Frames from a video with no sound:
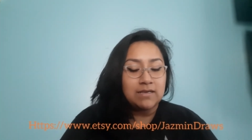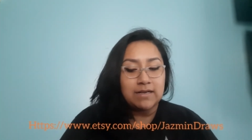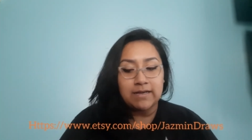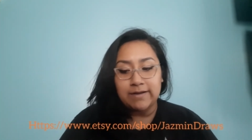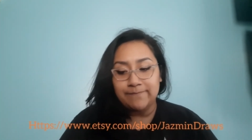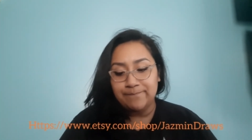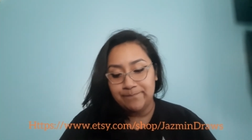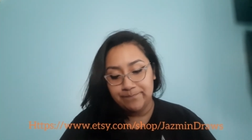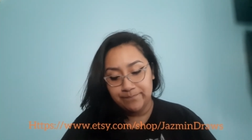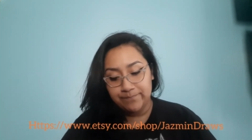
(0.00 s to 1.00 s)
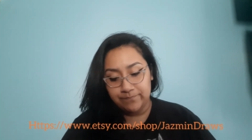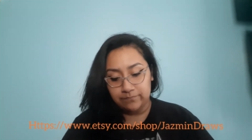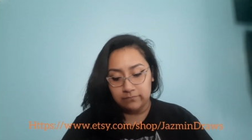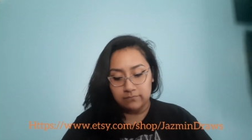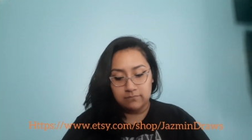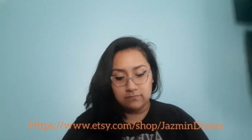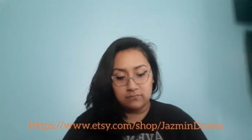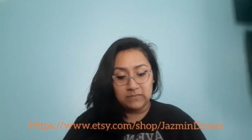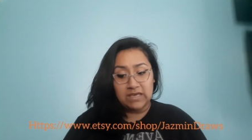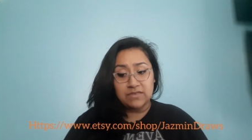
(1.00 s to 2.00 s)
um,
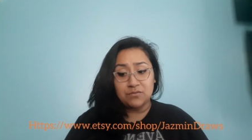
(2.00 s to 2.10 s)
the